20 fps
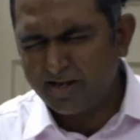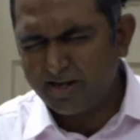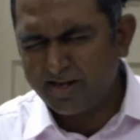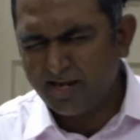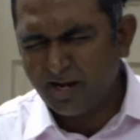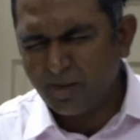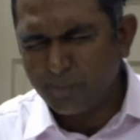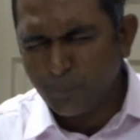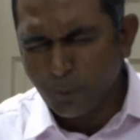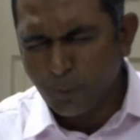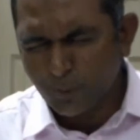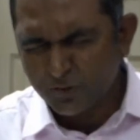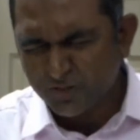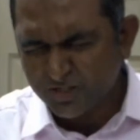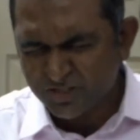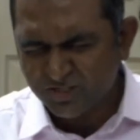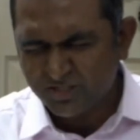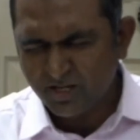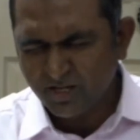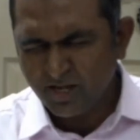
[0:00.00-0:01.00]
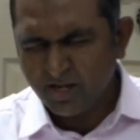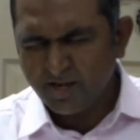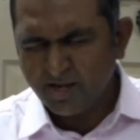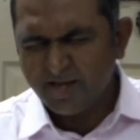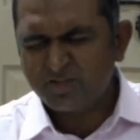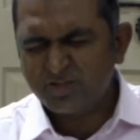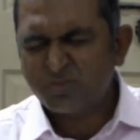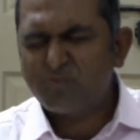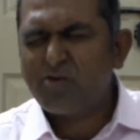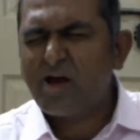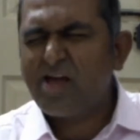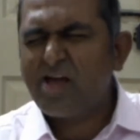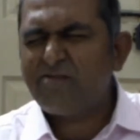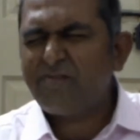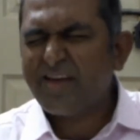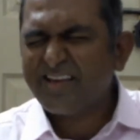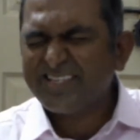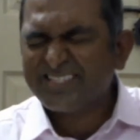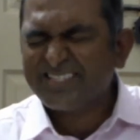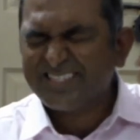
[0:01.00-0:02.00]
to kill Moses, his wife
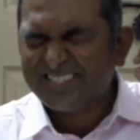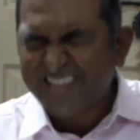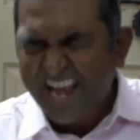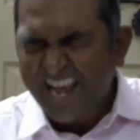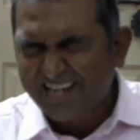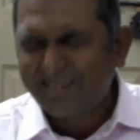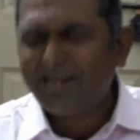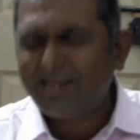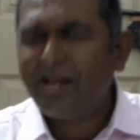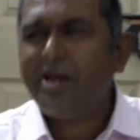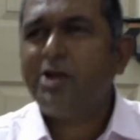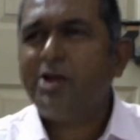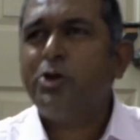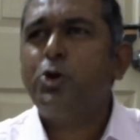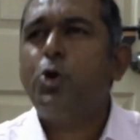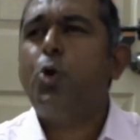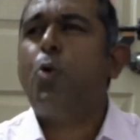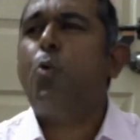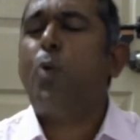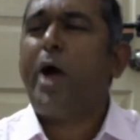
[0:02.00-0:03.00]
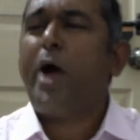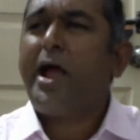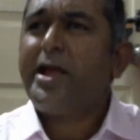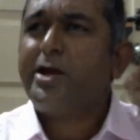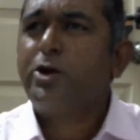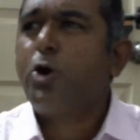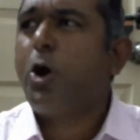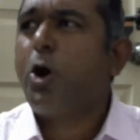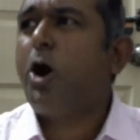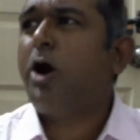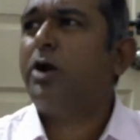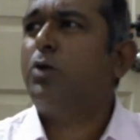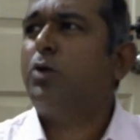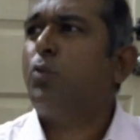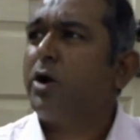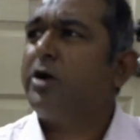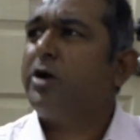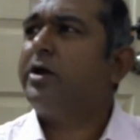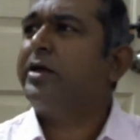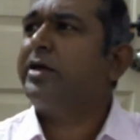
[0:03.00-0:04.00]
exactly knew why God
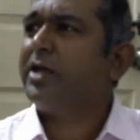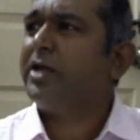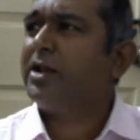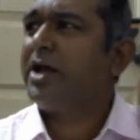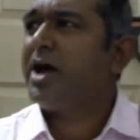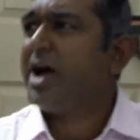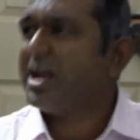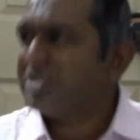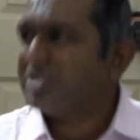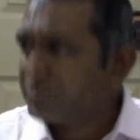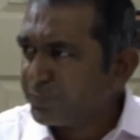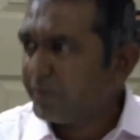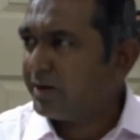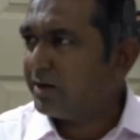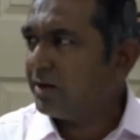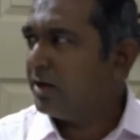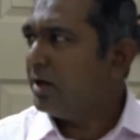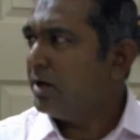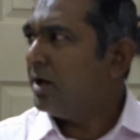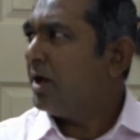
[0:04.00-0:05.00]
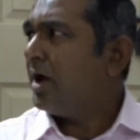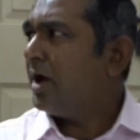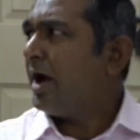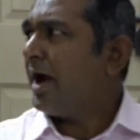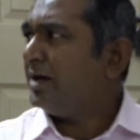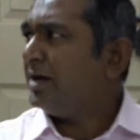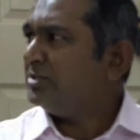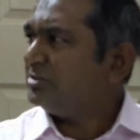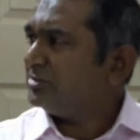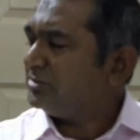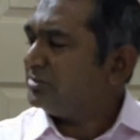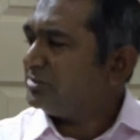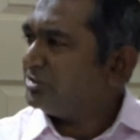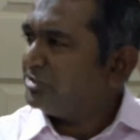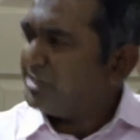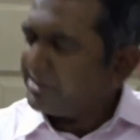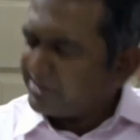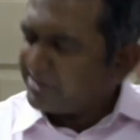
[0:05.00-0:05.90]
wanted to kill her husband. And she